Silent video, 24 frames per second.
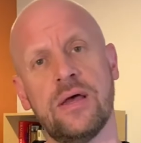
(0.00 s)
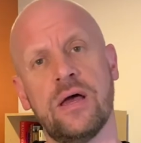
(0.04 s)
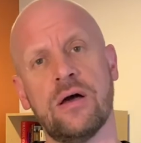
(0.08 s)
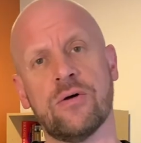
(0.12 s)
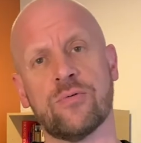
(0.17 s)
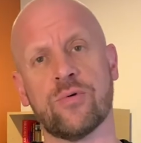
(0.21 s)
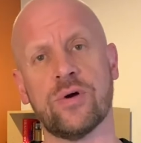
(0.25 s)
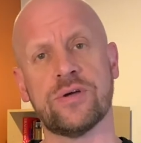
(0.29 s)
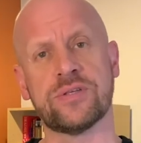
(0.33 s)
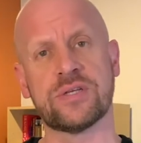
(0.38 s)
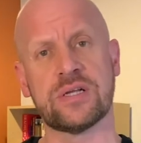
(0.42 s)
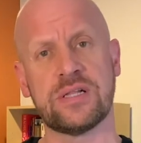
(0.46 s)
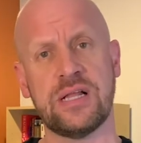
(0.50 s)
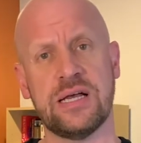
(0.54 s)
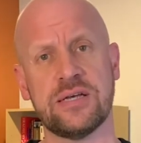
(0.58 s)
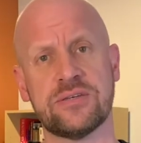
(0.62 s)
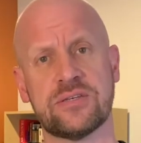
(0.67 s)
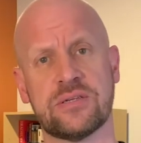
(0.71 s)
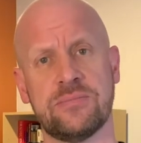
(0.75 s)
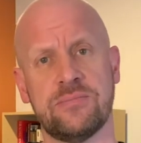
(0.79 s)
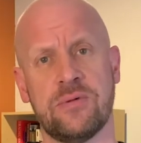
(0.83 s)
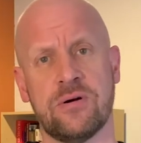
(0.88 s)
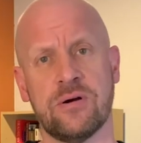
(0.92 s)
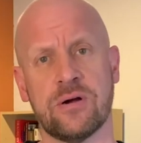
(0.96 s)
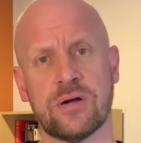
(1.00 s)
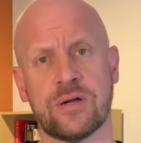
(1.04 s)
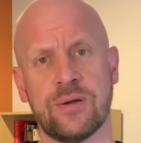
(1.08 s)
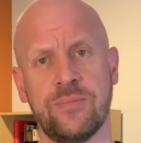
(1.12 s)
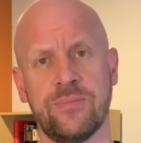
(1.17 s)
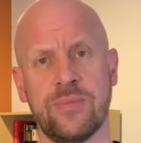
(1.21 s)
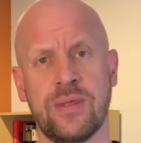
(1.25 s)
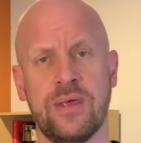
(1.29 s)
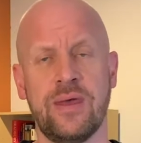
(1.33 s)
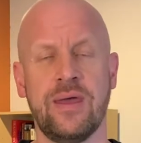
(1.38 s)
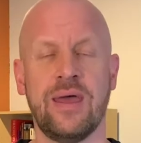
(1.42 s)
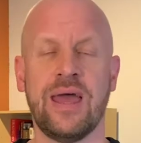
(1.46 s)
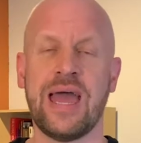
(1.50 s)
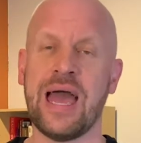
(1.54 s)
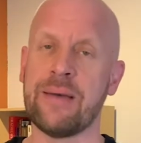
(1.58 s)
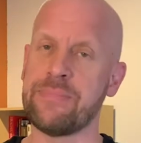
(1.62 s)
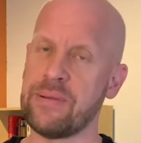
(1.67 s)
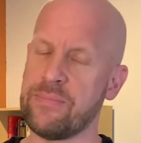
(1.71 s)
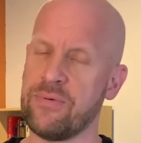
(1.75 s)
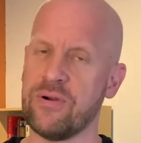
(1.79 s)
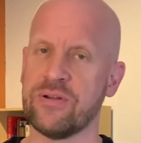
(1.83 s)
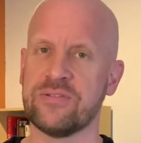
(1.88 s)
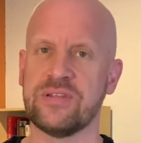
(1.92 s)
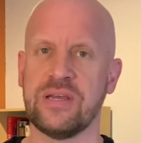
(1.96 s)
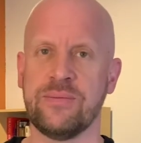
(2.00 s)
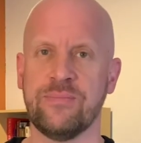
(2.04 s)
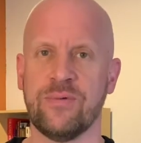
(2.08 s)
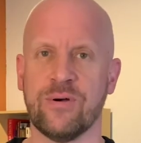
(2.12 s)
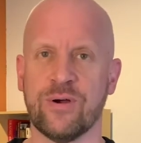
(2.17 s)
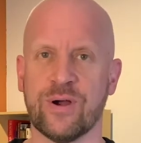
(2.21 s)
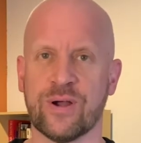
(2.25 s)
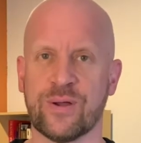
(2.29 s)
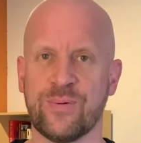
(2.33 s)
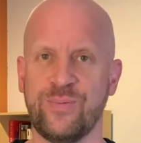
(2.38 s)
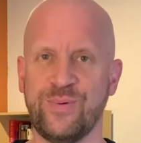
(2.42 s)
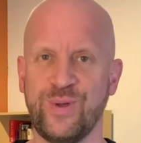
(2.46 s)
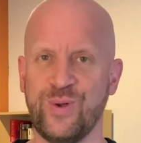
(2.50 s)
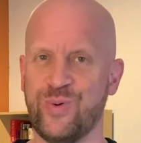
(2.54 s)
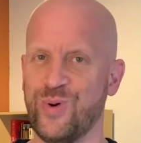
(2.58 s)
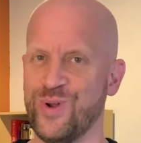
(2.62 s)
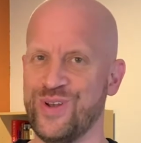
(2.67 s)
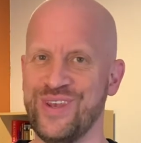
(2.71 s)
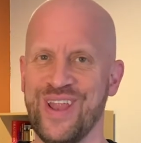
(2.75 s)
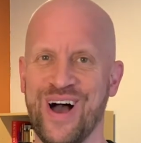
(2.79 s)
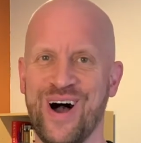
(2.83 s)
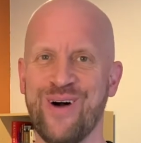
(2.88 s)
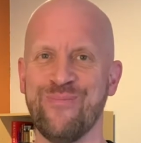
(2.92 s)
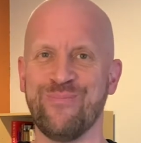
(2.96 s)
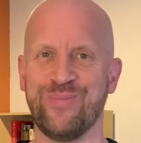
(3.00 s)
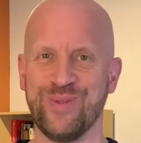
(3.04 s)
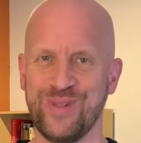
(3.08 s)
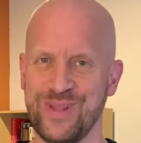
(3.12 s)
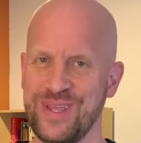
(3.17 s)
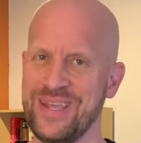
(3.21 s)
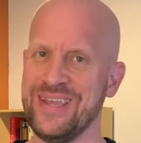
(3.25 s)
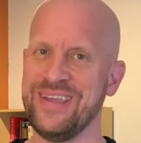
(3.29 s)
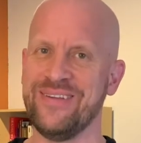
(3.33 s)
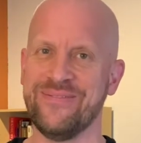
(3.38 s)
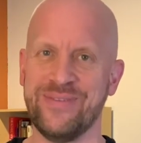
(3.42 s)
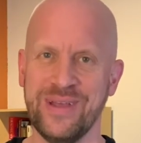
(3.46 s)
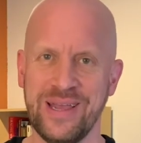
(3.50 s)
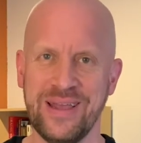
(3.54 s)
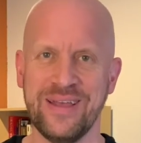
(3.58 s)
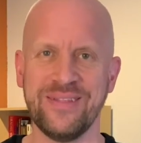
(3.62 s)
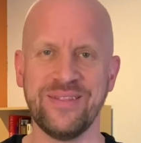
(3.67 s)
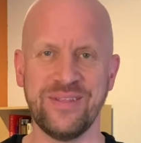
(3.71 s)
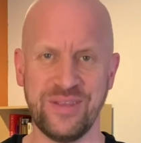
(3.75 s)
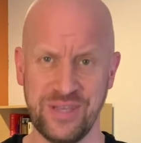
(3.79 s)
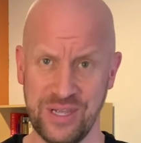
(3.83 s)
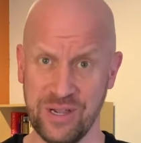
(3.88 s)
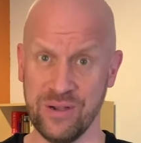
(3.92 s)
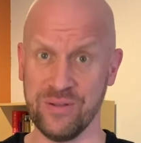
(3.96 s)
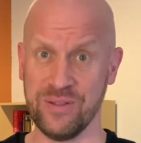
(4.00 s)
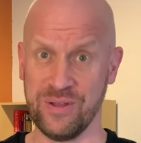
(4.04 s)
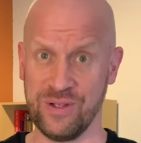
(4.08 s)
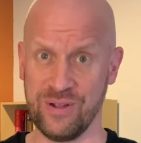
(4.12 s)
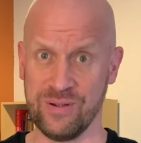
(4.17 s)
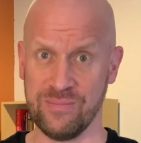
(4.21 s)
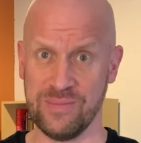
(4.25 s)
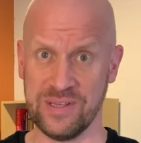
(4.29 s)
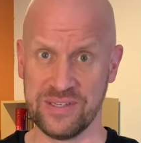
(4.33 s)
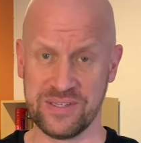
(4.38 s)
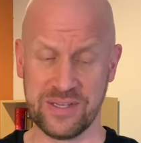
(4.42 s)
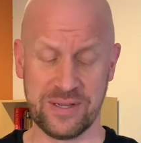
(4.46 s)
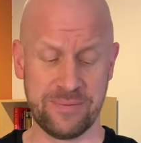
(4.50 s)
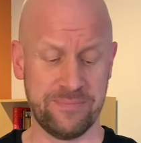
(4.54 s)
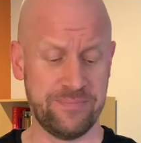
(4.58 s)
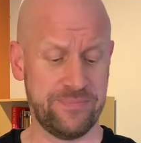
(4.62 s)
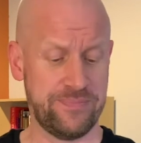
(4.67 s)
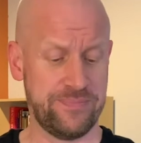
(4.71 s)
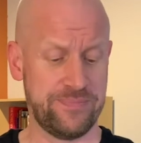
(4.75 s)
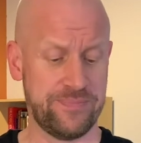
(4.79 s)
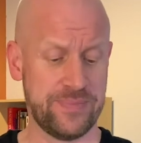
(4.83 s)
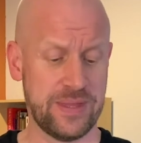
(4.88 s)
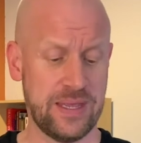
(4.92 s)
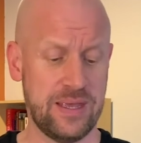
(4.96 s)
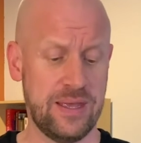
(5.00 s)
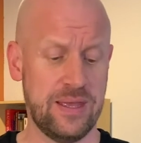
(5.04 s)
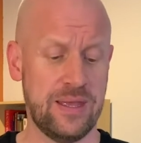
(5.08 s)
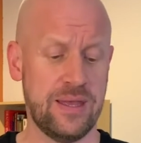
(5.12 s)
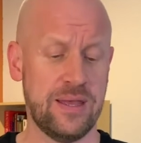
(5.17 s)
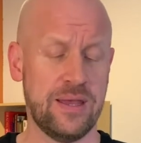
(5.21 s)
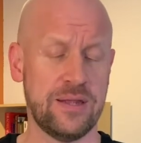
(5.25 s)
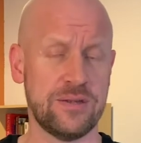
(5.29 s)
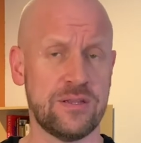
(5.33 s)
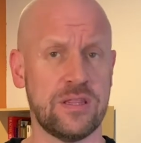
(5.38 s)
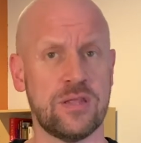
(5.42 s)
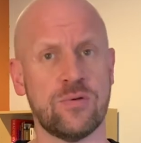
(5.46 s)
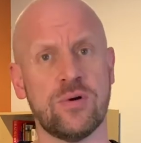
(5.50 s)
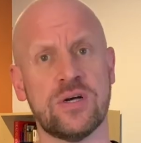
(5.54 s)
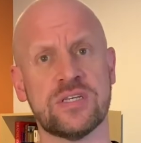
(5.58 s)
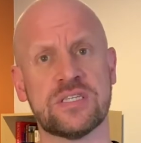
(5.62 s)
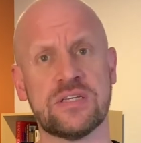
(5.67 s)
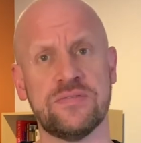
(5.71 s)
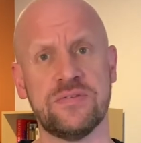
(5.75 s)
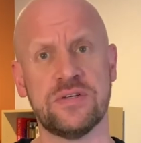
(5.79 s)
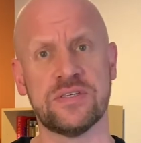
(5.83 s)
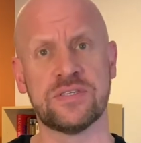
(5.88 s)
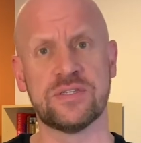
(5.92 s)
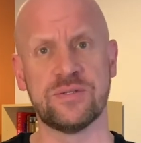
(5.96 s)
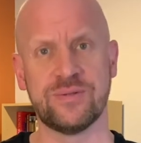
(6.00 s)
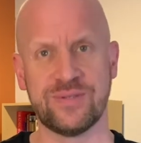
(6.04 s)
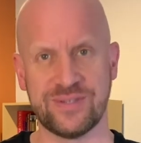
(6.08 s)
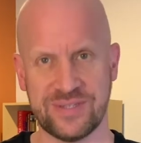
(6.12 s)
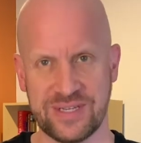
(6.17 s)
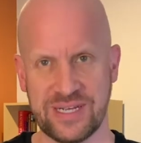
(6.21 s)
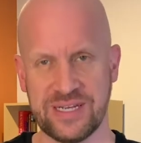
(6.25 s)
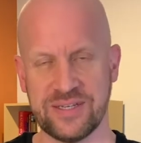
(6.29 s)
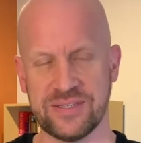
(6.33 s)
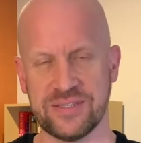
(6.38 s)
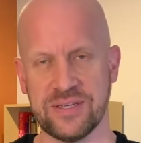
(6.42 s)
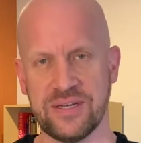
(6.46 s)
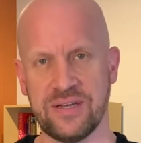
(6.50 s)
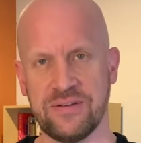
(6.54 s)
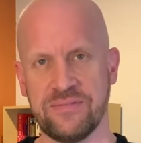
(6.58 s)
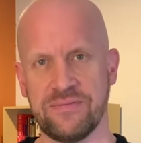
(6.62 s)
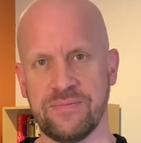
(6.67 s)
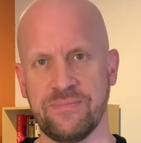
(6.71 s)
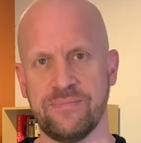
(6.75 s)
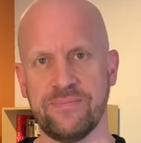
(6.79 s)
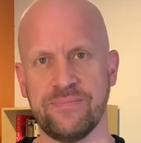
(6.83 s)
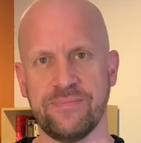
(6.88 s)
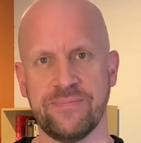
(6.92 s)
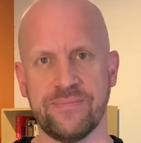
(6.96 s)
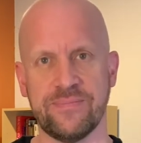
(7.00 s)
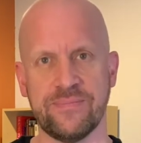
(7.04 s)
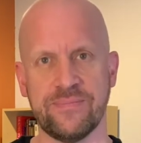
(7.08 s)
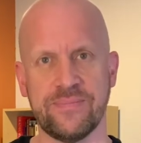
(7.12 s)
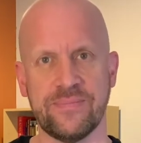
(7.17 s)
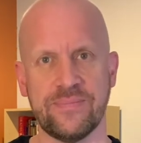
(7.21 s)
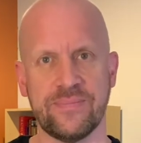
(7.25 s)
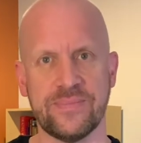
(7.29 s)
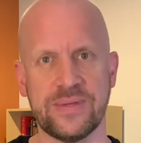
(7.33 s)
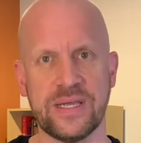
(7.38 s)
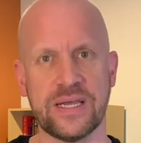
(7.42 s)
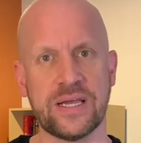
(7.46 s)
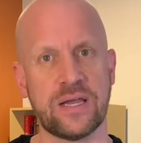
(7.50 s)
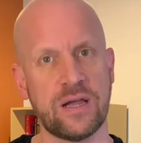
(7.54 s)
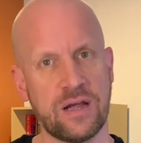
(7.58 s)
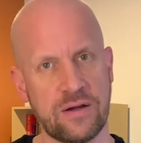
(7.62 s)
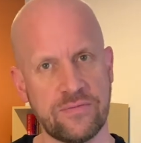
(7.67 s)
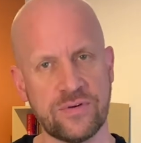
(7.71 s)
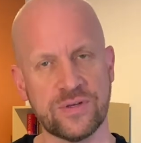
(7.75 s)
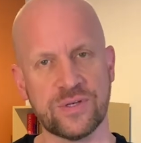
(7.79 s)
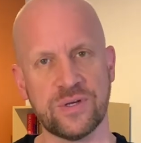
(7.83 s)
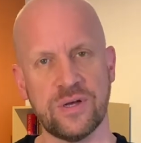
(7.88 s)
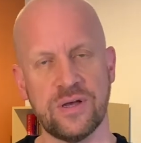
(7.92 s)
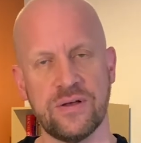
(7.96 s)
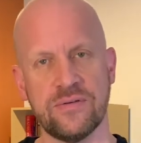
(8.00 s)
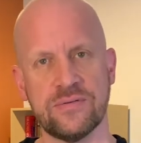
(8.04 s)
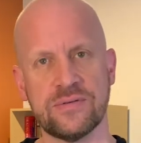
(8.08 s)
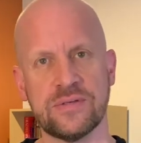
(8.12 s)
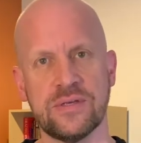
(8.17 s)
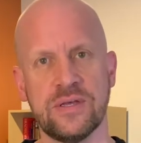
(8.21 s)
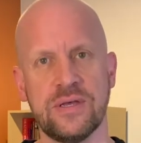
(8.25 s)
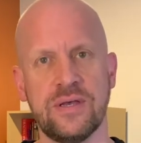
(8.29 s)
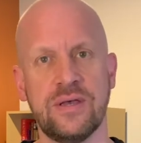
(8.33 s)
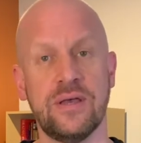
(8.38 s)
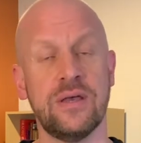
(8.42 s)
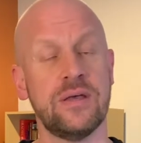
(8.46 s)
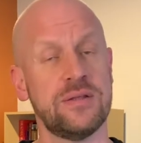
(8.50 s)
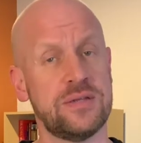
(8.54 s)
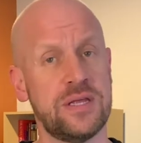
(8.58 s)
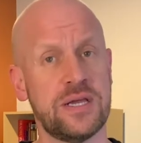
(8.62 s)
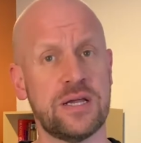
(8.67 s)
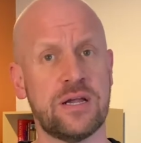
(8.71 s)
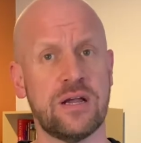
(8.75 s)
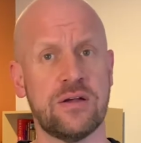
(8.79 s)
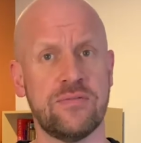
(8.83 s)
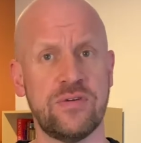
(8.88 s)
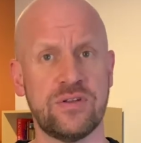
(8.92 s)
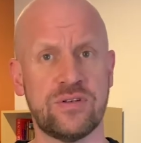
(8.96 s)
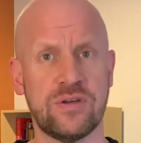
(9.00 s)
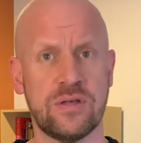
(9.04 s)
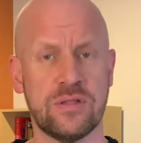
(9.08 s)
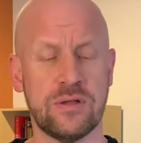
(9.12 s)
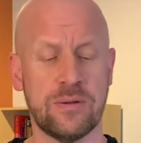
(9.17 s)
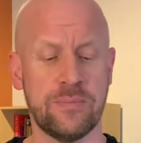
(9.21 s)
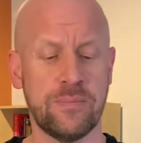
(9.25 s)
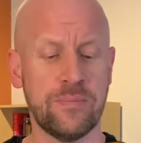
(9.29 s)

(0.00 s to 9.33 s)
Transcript: Raise a glass to Mark. Happy birthday, Mark. You would not believe the year that you're missing. To the rest of us, stay safe. Take care of yourselves. Take care of each other.